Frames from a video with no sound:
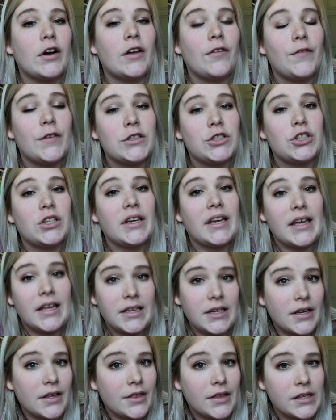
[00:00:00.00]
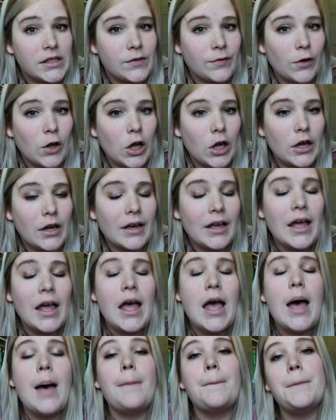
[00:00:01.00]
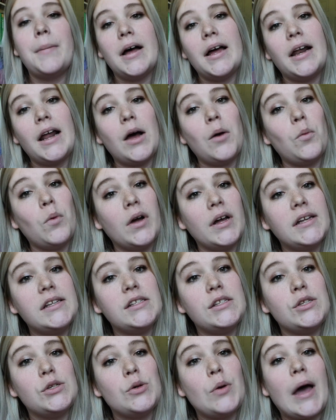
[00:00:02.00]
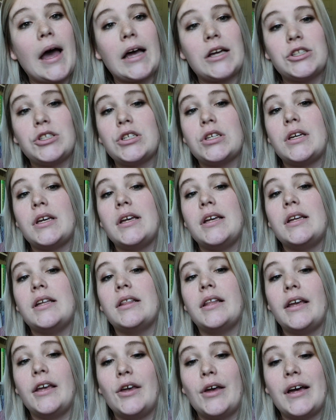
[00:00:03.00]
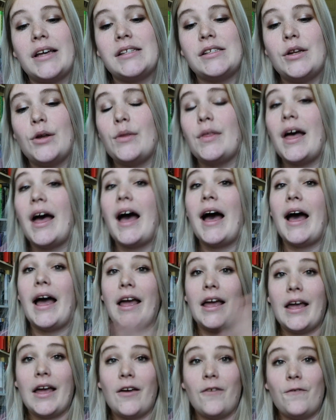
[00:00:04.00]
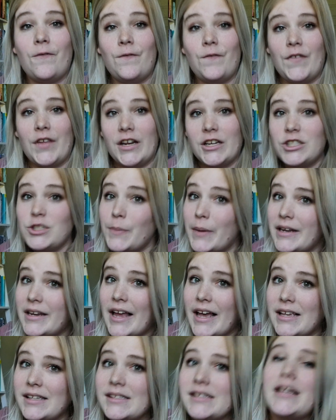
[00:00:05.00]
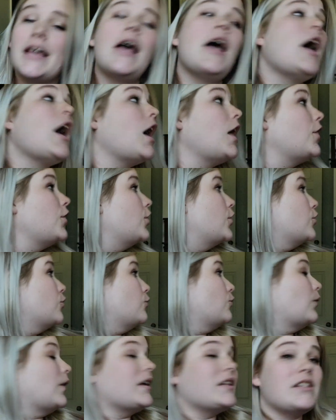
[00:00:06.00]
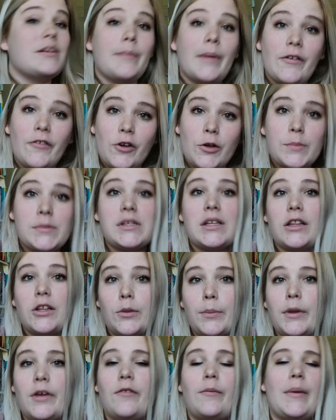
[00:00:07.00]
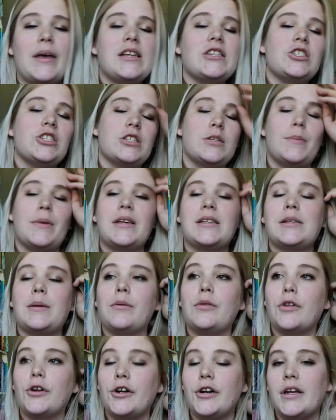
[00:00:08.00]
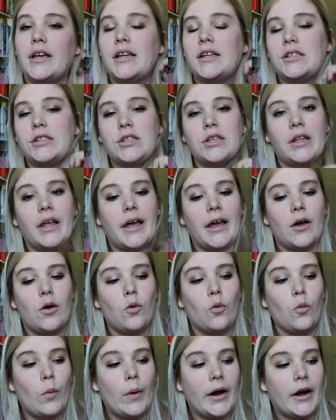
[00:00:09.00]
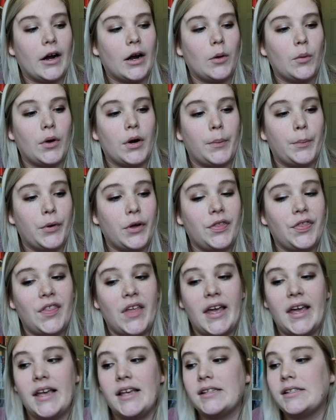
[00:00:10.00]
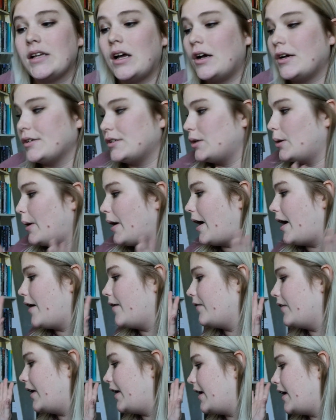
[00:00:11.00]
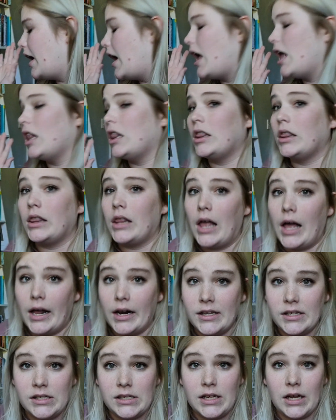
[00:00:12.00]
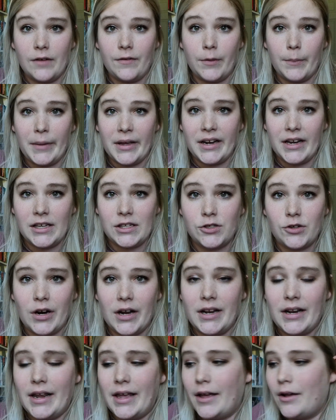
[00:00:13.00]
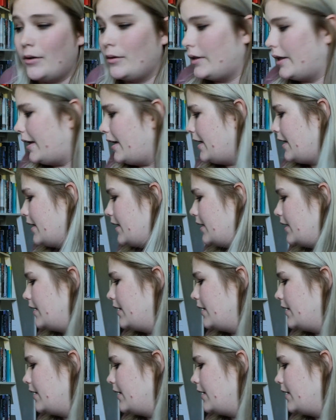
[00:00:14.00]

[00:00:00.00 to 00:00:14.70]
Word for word: officially ended this vlog, but I wanted to actually let you guys know that I finished my desk. The rest of my room's a little bit of mess just because I'm learning to like where I want to put things. Also I have like a lot of stuff on my desk right now, like